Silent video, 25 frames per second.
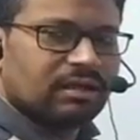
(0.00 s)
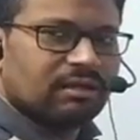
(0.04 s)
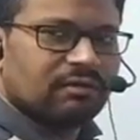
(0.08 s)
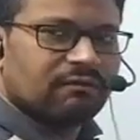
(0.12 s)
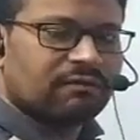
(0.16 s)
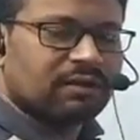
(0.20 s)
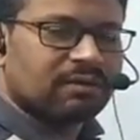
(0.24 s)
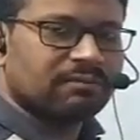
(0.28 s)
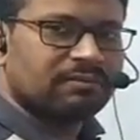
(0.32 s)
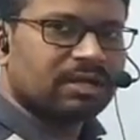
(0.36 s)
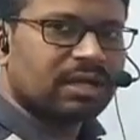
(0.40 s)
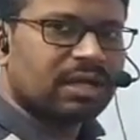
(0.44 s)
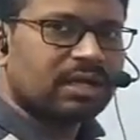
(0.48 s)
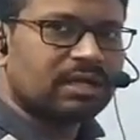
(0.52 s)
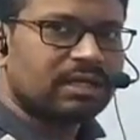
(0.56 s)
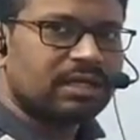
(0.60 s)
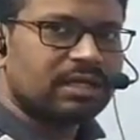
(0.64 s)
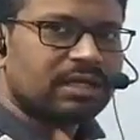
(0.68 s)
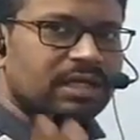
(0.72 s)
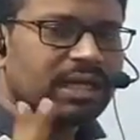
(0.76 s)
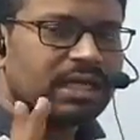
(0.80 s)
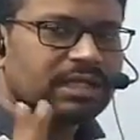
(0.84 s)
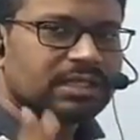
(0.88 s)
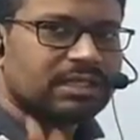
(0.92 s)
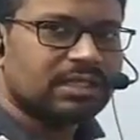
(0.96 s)
From
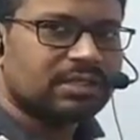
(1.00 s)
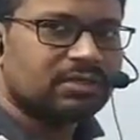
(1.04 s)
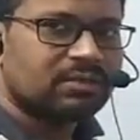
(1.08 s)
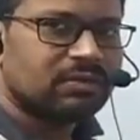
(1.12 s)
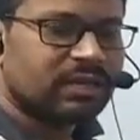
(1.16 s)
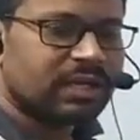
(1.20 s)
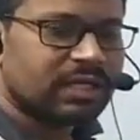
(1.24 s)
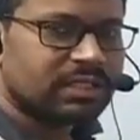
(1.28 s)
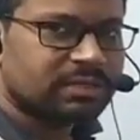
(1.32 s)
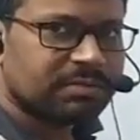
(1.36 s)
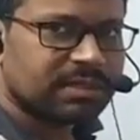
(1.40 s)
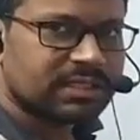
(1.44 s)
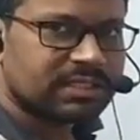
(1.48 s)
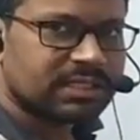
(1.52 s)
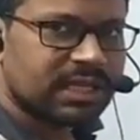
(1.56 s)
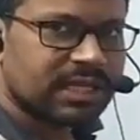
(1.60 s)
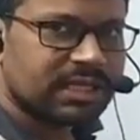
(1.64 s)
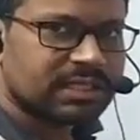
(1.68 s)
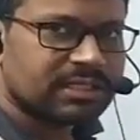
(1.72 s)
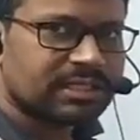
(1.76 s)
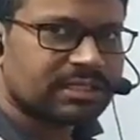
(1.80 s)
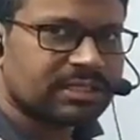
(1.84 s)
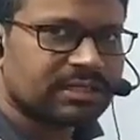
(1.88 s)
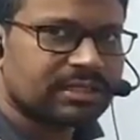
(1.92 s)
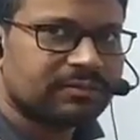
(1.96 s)
tartaric acid to H plus
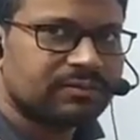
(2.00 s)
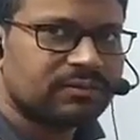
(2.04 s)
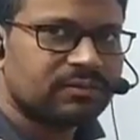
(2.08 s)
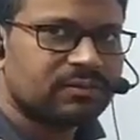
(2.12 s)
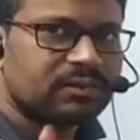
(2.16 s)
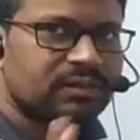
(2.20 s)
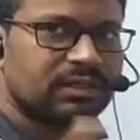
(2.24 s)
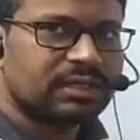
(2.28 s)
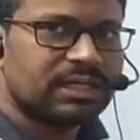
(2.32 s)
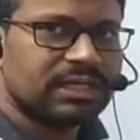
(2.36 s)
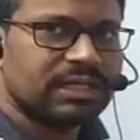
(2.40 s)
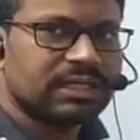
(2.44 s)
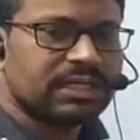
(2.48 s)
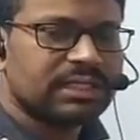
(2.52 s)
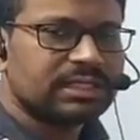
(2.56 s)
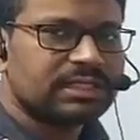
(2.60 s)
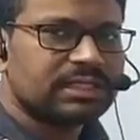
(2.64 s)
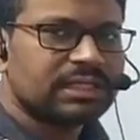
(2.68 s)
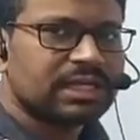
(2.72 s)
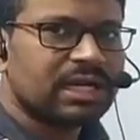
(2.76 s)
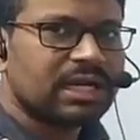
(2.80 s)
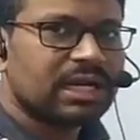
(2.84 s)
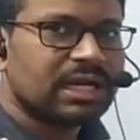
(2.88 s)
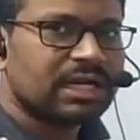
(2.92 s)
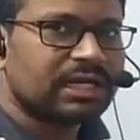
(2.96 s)
ions are removed, then it
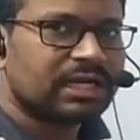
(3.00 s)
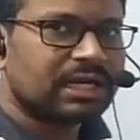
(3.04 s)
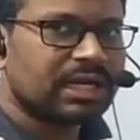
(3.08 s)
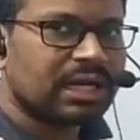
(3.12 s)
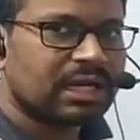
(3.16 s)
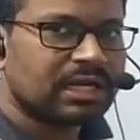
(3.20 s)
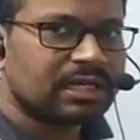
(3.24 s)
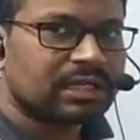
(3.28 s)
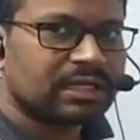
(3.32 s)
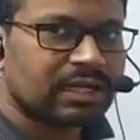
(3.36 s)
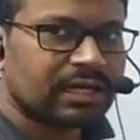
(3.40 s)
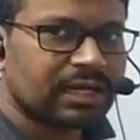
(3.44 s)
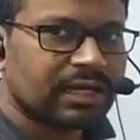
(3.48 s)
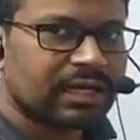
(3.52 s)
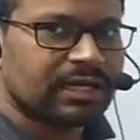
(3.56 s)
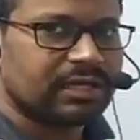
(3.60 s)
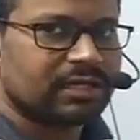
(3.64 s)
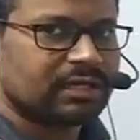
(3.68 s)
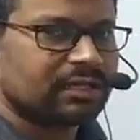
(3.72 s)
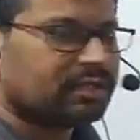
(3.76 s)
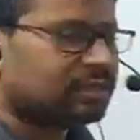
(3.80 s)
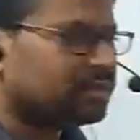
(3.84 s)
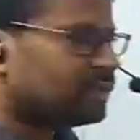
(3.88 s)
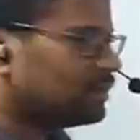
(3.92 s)
is tartarate.